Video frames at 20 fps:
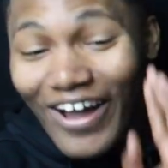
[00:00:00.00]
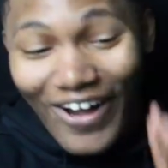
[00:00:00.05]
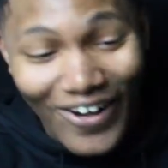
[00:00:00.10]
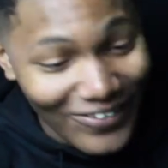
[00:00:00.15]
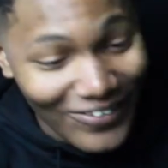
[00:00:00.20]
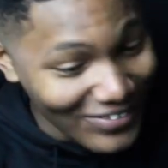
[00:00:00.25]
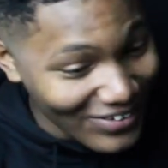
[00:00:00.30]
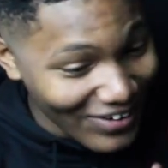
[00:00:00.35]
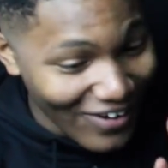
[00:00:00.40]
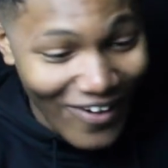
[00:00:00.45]

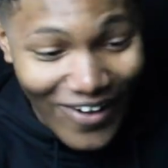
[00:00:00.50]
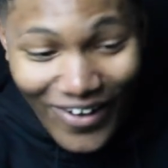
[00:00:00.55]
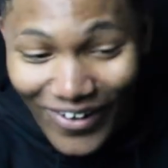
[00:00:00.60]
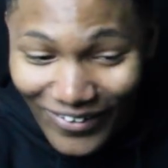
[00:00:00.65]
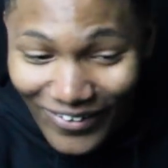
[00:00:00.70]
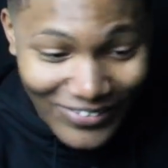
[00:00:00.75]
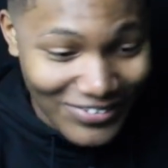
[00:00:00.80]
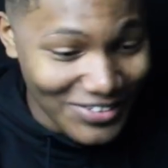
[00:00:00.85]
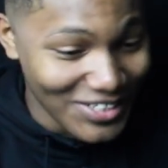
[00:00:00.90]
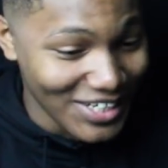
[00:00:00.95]
Hold
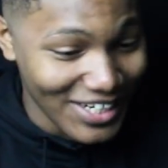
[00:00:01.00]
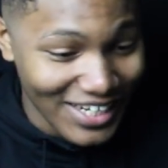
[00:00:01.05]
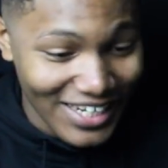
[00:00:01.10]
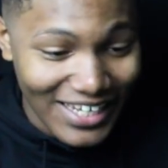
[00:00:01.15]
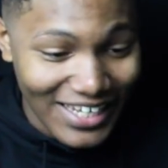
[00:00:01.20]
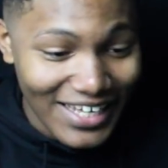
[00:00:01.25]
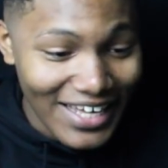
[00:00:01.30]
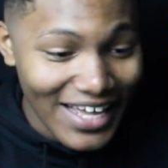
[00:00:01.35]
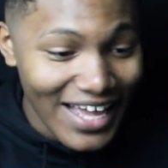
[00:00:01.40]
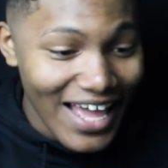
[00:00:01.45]
on, G.
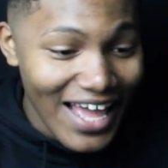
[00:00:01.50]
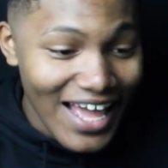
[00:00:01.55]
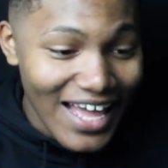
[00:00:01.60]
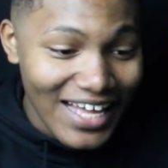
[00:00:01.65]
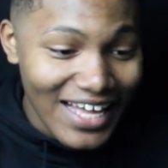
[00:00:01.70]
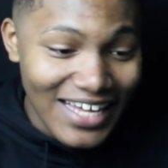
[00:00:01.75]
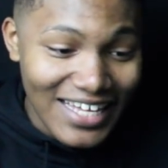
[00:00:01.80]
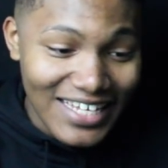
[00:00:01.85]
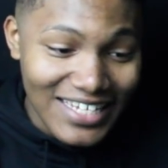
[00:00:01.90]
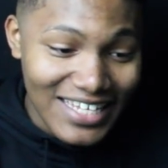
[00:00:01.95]

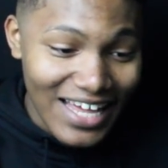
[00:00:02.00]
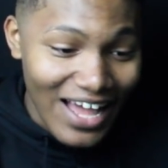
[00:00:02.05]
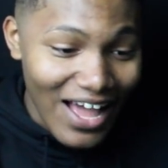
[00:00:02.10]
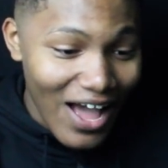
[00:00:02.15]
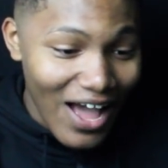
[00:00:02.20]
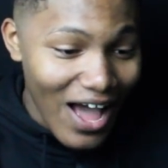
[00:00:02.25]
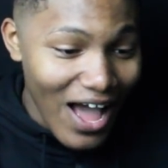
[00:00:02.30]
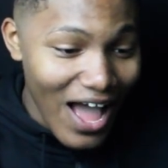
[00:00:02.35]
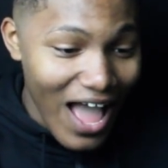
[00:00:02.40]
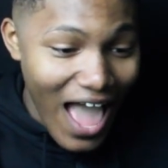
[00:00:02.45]
Cause he
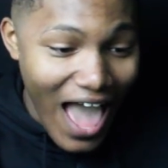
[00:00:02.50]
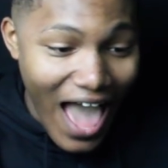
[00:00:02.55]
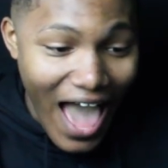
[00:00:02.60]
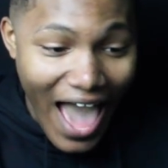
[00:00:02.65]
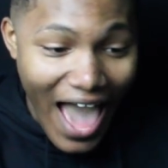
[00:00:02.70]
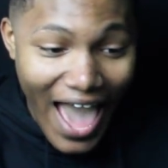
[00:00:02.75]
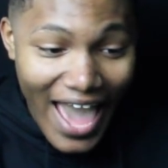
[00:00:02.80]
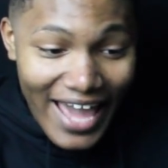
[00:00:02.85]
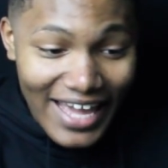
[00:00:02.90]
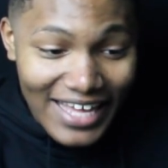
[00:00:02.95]

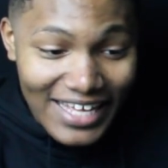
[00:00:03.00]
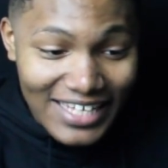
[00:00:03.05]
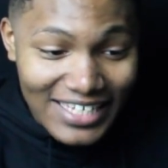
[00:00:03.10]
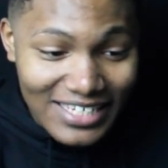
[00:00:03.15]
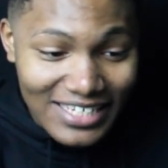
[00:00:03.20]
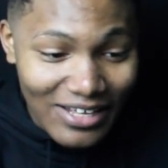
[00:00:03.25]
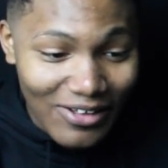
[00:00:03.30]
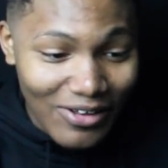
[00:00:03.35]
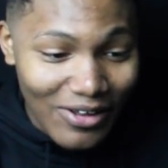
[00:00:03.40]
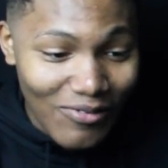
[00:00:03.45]

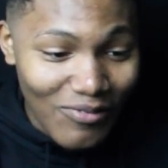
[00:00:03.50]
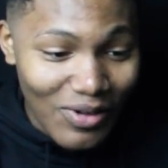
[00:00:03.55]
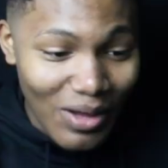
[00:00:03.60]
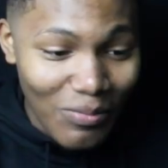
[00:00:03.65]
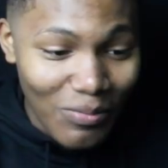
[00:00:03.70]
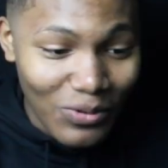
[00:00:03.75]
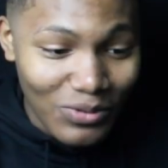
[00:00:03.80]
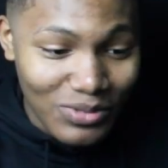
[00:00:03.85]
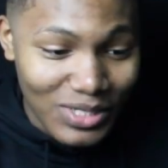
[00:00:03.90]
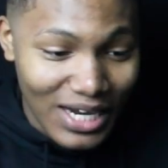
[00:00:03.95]
just,
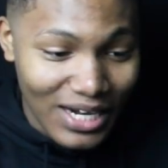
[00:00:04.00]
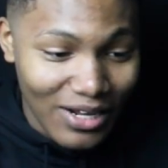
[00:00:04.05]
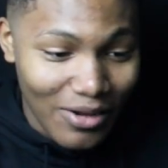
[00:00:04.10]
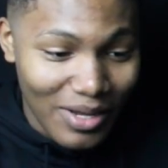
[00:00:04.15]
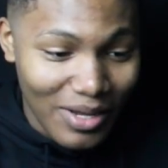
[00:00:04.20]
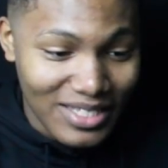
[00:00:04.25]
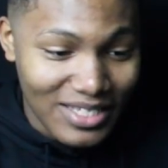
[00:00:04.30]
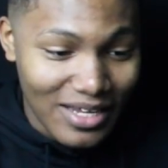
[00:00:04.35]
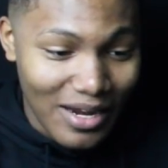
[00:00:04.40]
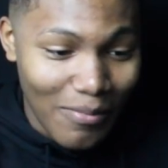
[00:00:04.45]
I'm gonna try to
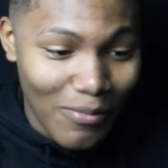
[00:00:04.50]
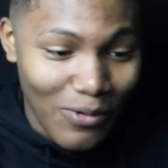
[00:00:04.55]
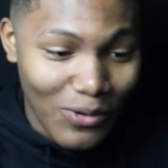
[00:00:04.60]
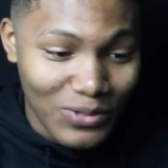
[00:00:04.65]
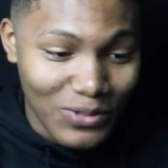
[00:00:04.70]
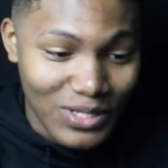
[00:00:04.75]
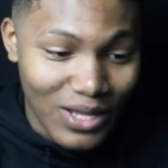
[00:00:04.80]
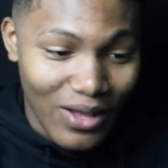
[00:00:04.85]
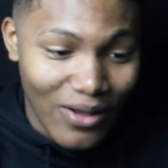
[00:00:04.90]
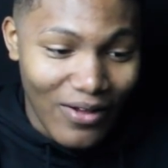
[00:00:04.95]
go back to that
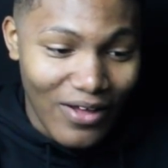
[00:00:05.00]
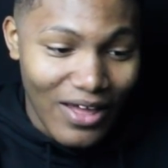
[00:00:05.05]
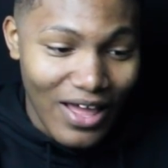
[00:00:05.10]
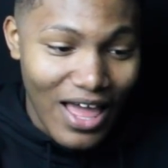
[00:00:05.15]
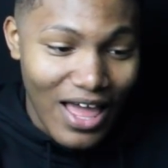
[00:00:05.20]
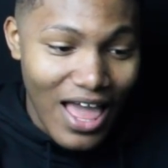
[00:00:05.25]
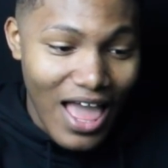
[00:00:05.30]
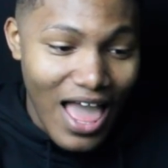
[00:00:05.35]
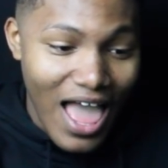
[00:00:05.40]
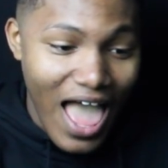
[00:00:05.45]
bullseye.
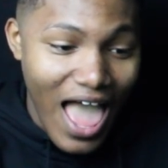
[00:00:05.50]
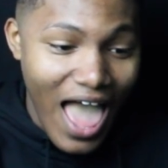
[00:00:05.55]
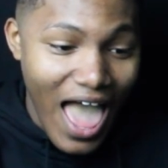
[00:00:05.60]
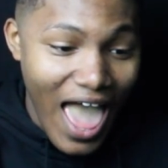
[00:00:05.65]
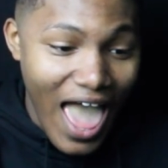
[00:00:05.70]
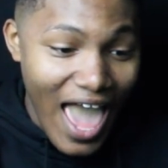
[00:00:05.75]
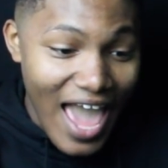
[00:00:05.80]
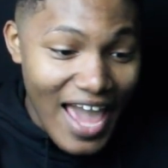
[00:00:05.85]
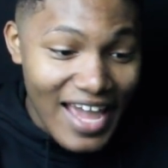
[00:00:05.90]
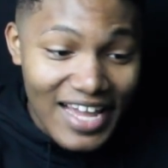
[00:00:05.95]

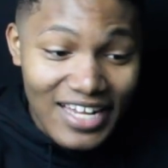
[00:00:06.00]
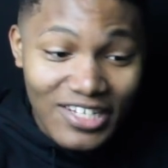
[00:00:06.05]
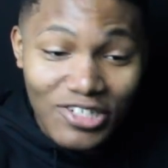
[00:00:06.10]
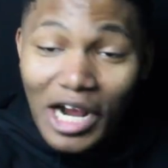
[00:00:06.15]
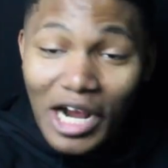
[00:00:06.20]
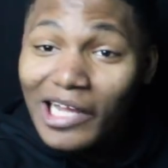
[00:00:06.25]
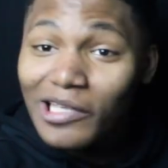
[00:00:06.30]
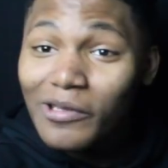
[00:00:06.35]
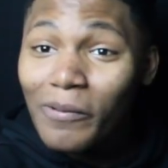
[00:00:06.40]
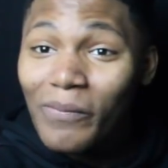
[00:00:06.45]
He
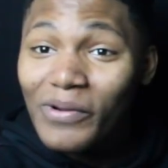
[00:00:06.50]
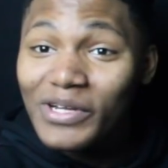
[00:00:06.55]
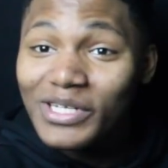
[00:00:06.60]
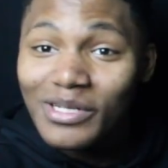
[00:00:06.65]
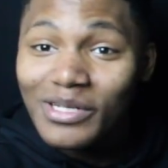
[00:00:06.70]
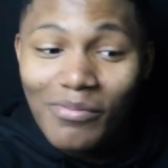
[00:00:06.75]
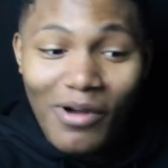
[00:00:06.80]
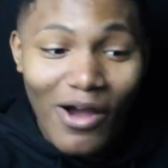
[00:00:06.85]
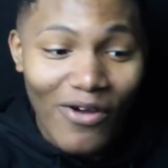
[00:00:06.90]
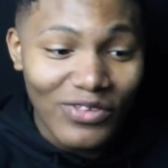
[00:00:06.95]
tried to
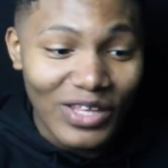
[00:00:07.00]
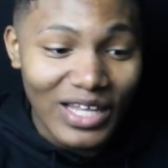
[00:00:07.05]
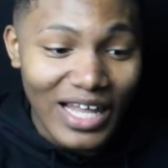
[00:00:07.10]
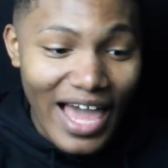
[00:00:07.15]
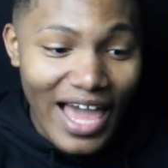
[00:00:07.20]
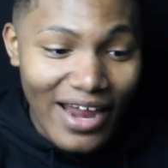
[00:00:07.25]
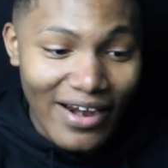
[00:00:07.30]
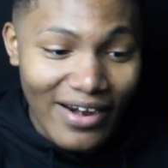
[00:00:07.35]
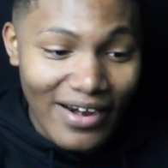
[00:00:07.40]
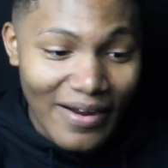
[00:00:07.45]
push him off the
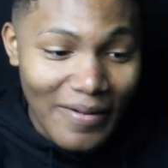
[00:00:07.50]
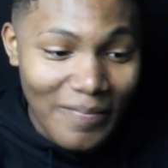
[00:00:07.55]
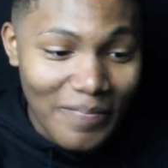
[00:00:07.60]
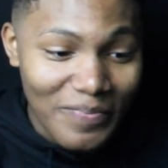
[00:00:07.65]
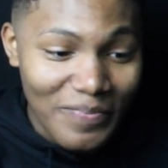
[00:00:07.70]
ladder.